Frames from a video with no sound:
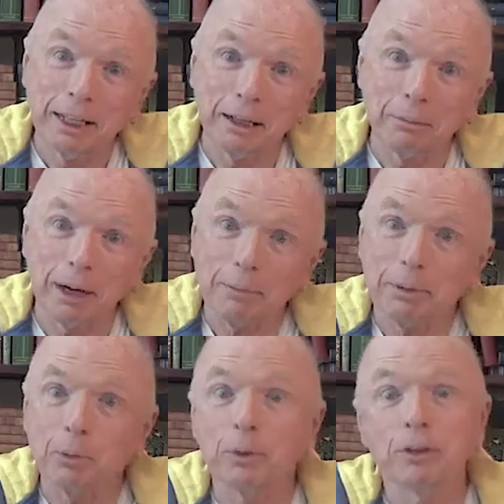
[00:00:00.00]
It might
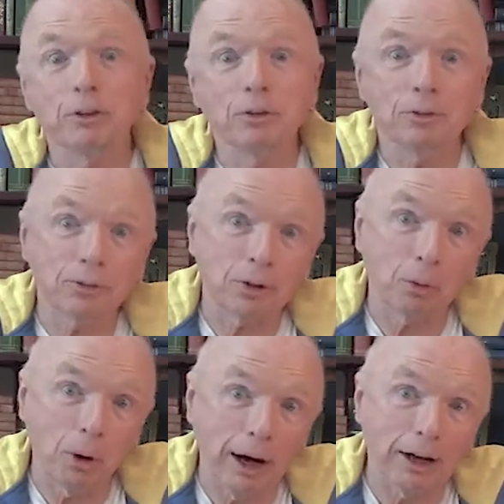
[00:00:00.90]
be with you for a
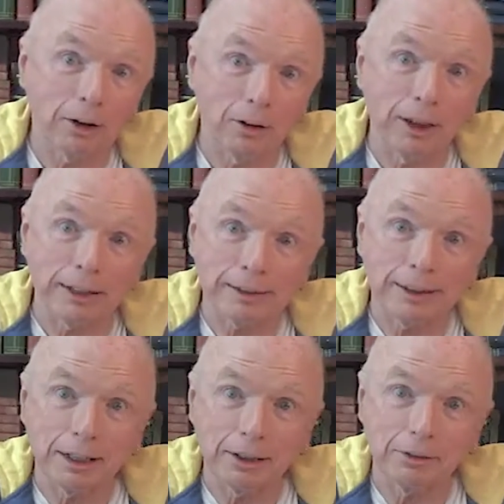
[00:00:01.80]
while, that
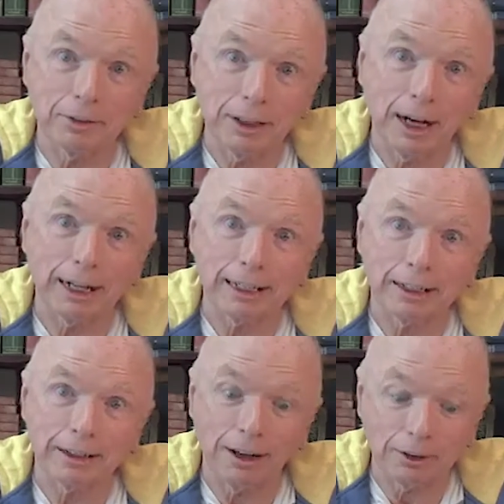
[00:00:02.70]
kind of
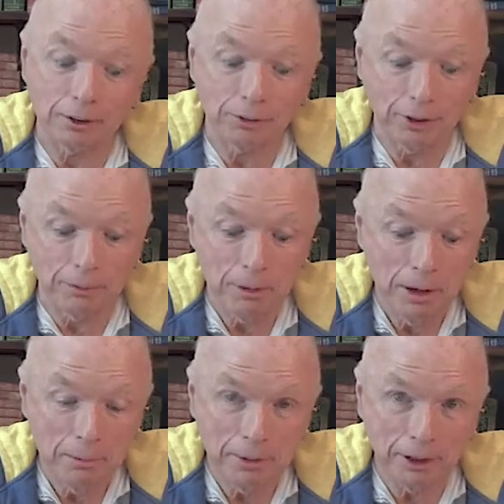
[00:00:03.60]
iconography.
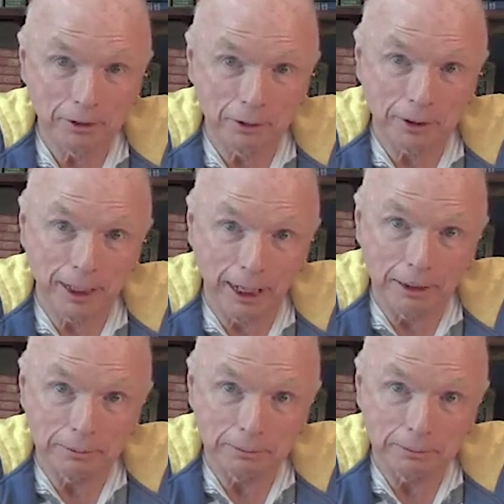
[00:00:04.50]
That's okay,